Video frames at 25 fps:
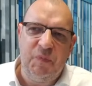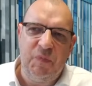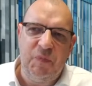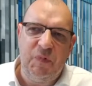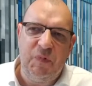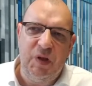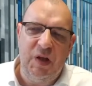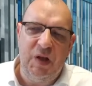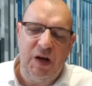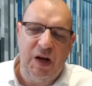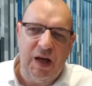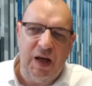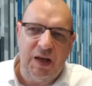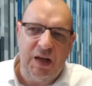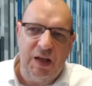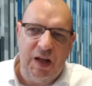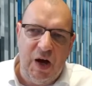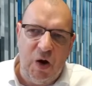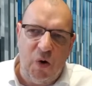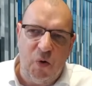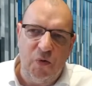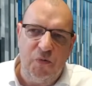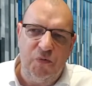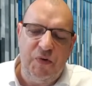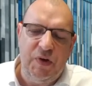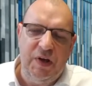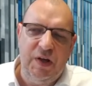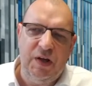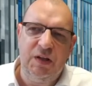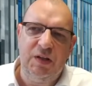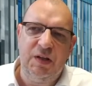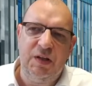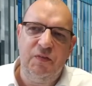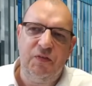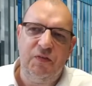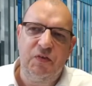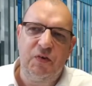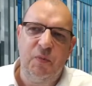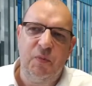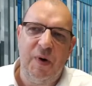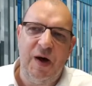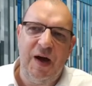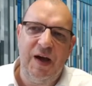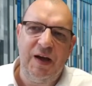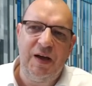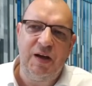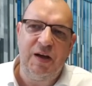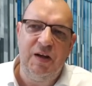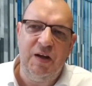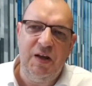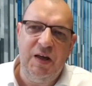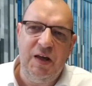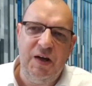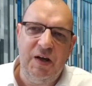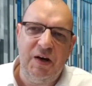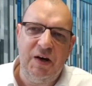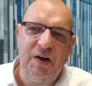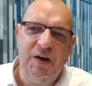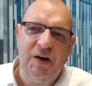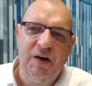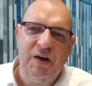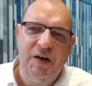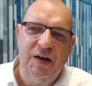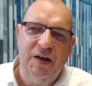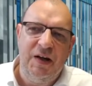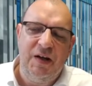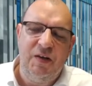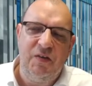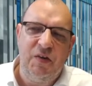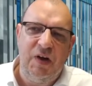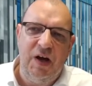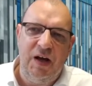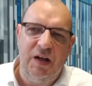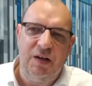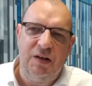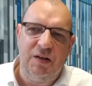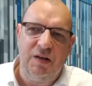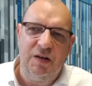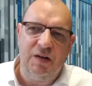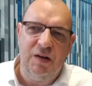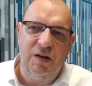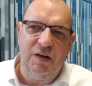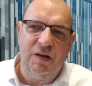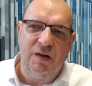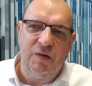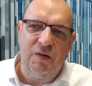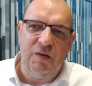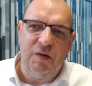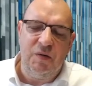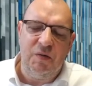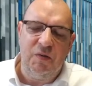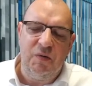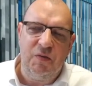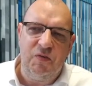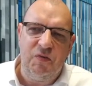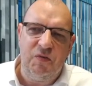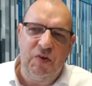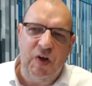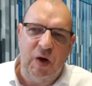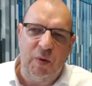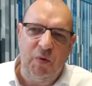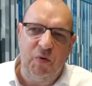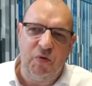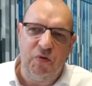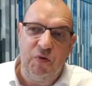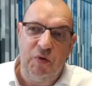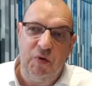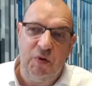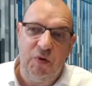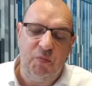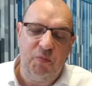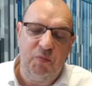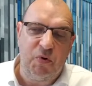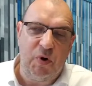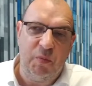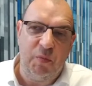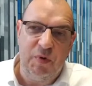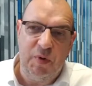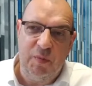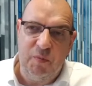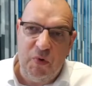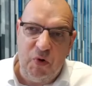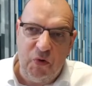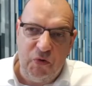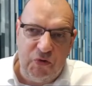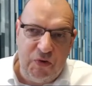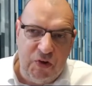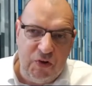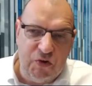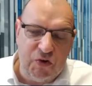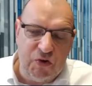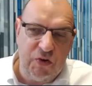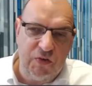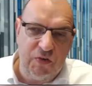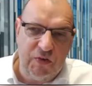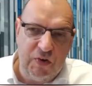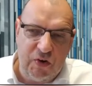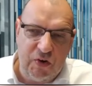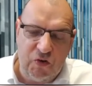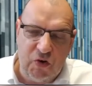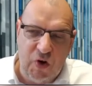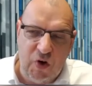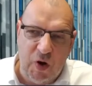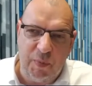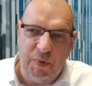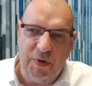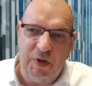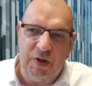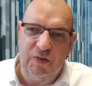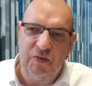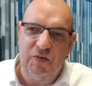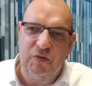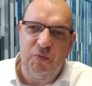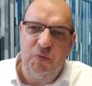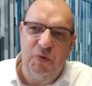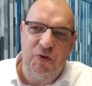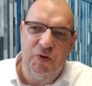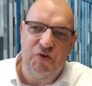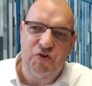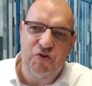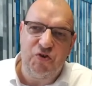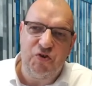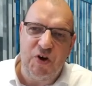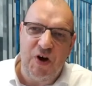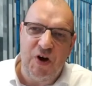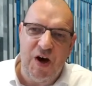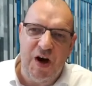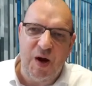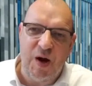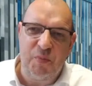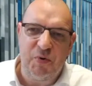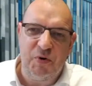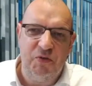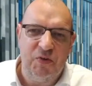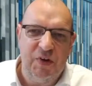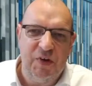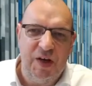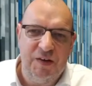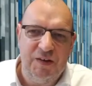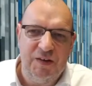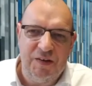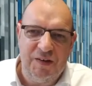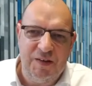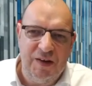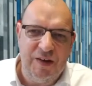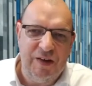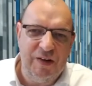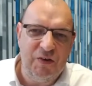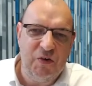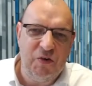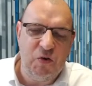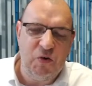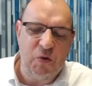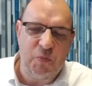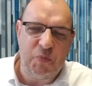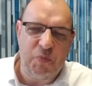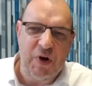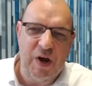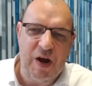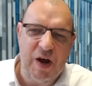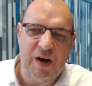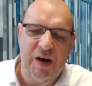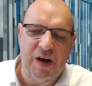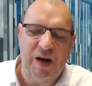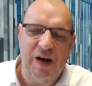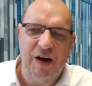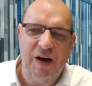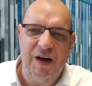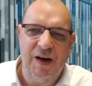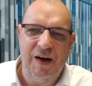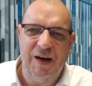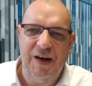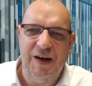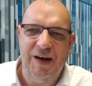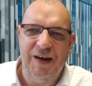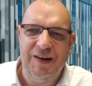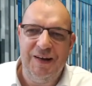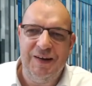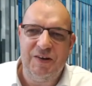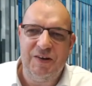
like in our field, it's quite clear that some of the probably most interesting topics which are presented in Euprera and